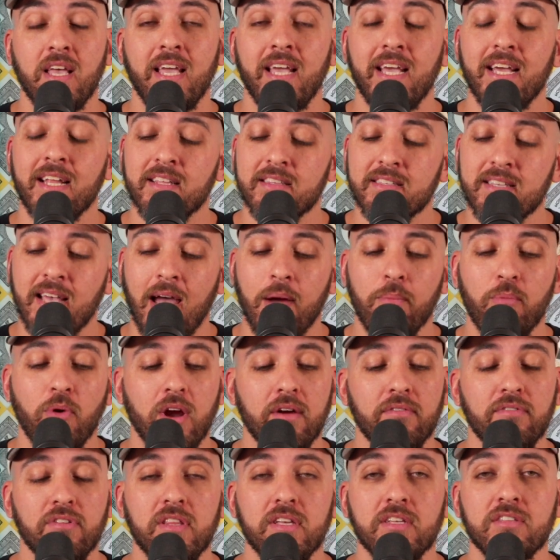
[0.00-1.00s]
In a time where
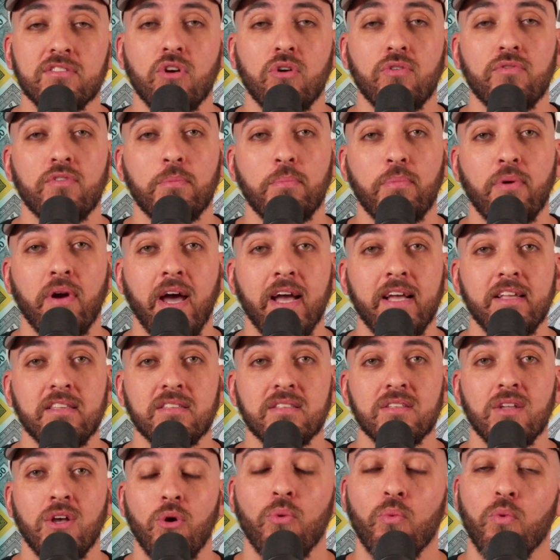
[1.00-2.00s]
everything's overpriced,